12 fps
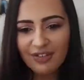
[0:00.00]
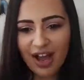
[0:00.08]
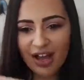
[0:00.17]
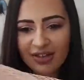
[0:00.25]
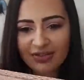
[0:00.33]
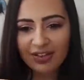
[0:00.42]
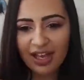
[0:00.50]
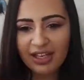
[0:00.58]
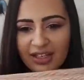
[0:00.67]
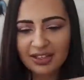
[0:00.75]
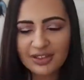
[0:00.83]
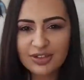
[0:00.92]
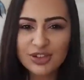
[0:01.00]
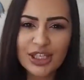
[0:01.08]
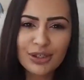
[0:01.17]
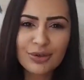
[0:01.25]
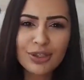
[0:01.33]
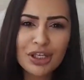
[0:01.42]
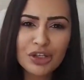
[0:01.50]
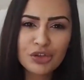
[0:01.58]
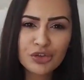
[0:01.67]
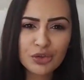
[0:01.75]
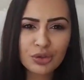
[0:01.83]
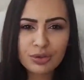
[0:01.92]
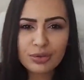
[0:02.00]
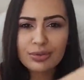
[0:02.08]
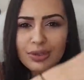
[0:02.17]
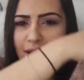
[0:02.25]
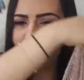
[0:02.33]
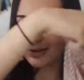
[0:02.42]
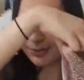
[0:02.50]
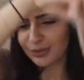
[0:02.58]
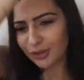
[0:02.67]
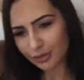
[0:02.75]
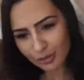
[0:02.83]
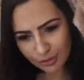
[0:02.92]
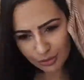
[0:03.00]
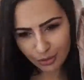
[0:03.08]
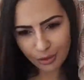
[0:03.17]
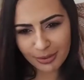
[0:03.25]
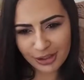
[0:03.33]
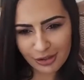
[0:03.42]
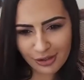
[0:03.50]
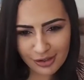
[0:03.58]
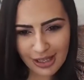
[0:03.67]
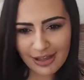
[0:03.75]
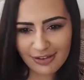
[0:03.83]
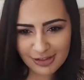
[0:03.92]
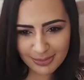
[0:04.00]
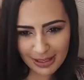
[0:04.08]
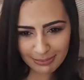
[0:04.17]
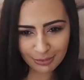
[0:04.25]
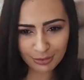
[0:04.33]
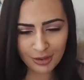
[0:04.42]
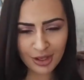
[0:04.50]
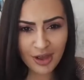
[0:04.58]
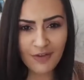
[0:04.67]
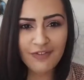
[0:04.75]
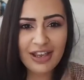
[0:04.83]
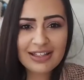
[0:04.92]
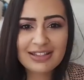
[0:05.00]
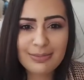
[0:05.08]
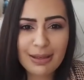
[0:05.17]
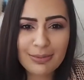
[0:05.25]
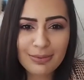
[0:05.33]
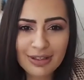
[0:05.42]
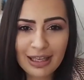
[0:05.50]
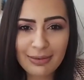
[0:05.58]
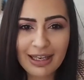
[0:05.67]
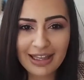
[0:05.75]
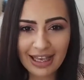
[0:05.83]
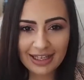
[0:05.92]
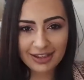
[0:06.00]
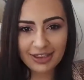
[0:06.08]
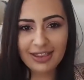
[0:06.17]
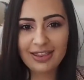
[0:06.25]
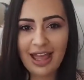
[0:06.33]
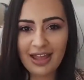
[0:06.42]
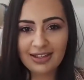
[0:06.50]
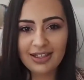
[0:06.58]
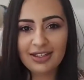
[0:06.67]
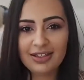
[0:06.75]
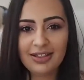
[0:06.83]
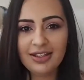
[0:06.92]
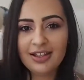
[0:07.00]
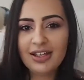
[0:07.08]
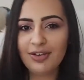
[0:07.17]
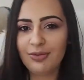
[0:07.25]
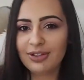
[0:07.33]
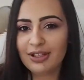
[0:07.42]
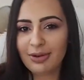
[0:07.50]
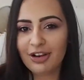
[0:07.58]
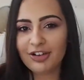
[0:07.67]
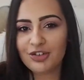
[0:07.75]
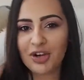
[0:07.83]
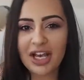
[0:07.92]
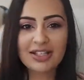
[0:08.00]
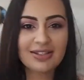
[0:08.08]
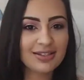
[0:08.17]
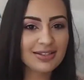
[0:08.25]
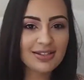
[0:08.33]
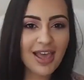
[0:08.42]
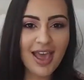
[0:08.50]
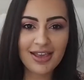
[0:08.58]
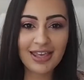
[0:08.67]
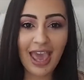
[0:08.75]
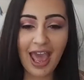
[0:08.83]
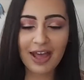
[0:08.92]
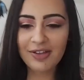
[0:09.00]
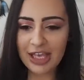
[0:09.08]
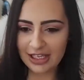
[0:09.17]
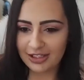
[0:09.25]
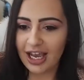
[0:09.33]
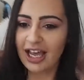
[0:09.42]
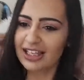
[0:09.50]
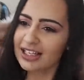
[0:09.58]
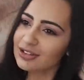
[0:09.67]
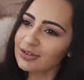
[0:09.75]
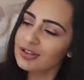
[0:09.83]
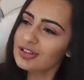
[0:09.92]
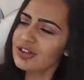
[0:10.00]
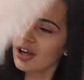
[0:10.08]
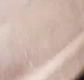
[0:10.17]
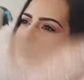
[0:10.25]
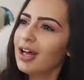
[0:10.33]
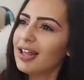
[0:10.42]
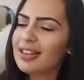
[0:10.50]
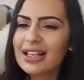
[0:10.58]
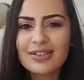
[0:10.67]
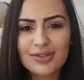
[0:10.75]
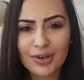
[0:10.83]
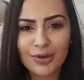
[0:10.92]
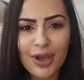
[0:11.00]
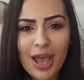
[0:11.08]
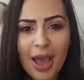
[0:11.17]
kind of like, they call it a shawl? I'm not too sure, but you know how those people, fancy people, they wear like that thing when they wear a dress? Yeah, I think it's called a shawl, I think so.